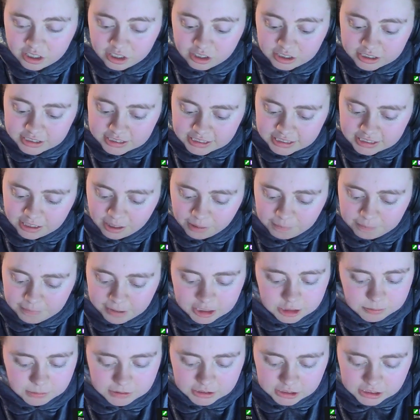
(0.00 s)
Using
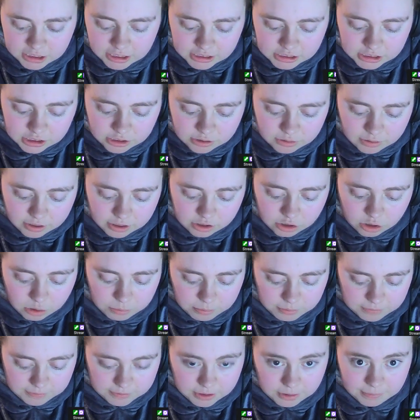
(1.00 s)
my spinjitzu and
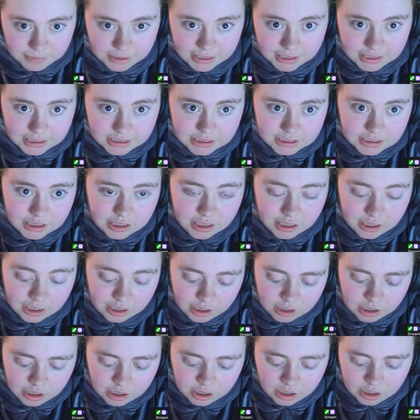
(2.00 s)
hoping for the best.
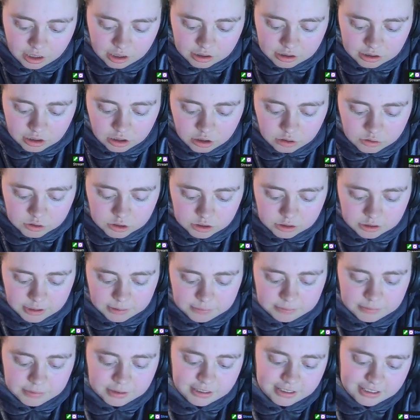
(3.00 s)
Cole told
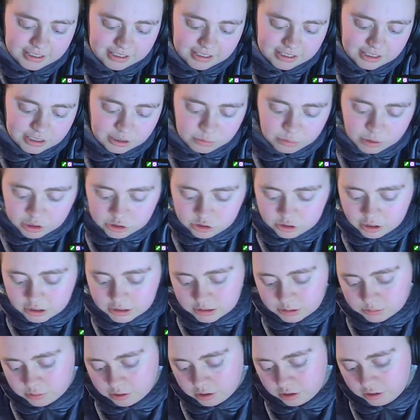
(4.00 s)
him. The war
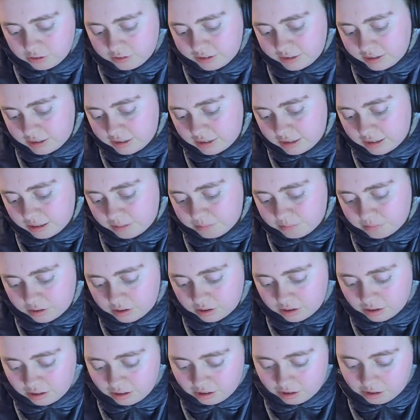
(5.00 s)
trenches were already
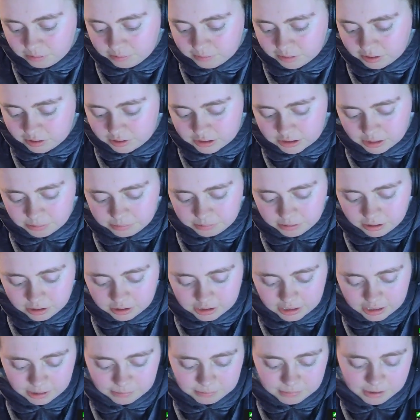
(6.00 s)
almost
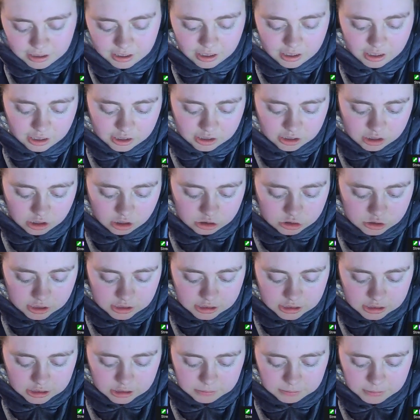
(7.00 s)
upon them. Cole
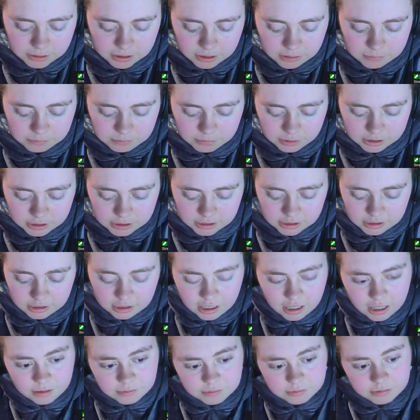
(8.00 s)
tried to spin, but
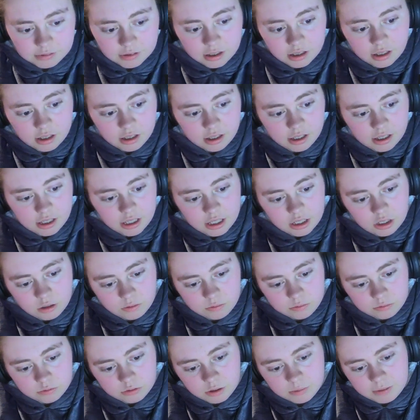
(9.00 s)
didn't have
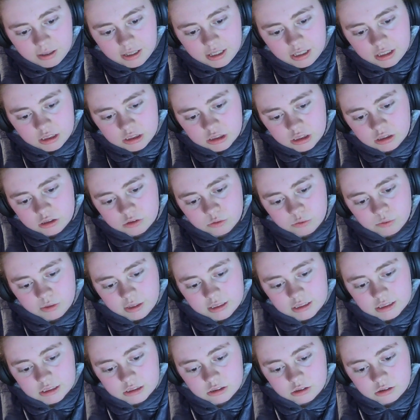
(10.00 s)
enough room, and he turns
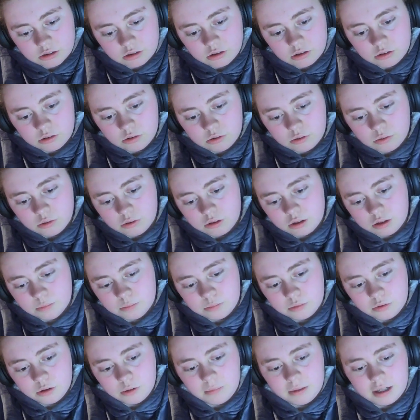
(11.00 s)
right into
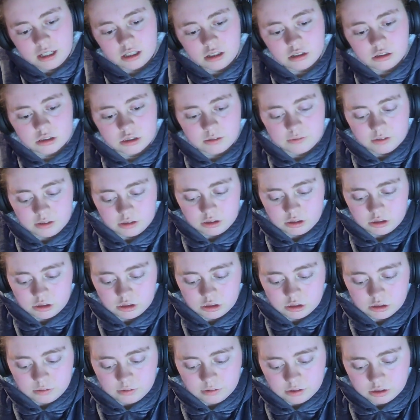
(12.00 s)
the broom handles of the
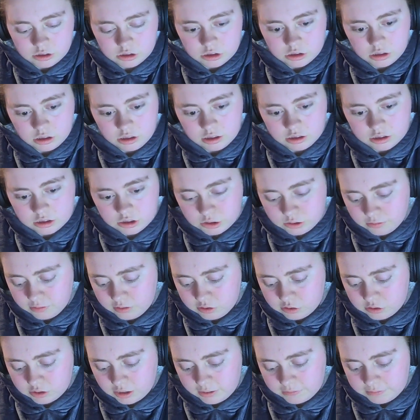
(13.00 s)
two of the, two
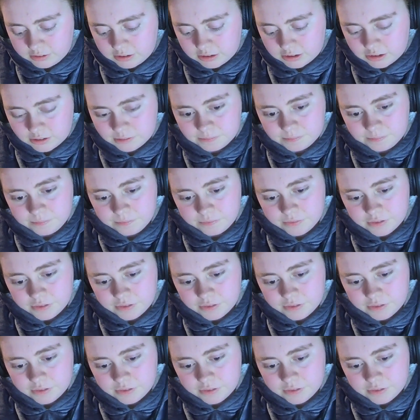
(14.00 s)
of the drivers.